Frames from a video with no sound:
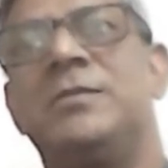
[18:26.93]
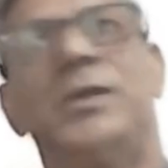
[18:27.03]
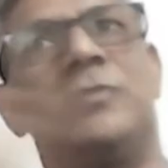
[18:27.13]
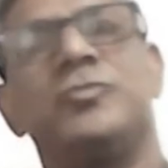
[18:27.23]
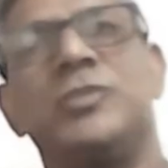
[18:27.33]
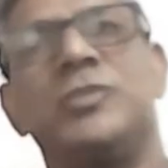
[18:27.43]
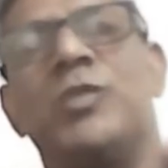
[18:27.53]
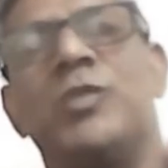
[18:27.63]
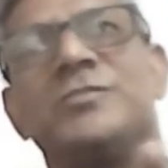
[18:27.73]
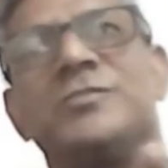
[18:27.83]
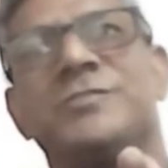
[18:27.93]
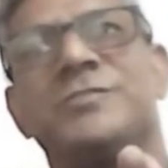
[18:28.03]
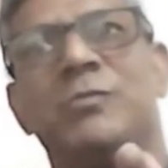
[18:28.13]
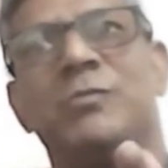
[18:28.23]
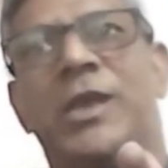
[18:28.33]
Here also it works in the
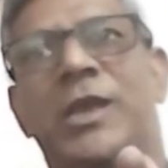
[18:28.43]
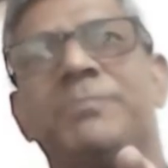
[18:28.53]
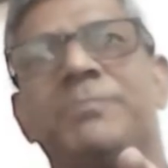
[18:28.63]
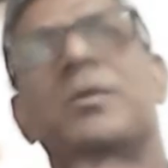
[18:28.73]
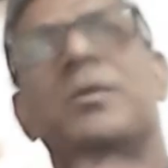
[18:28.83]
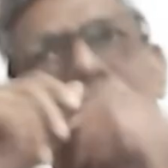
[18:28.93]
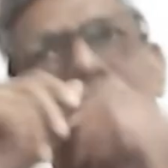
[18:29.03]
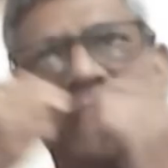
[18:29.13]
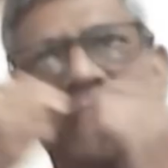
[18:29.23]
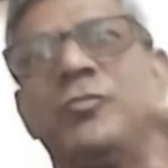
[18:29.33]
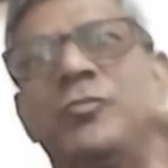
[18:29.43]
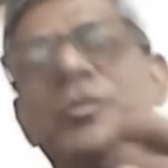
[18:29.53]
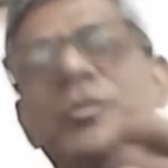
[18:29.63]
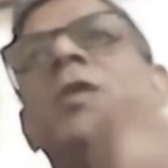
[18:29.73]
same way. Or a flute,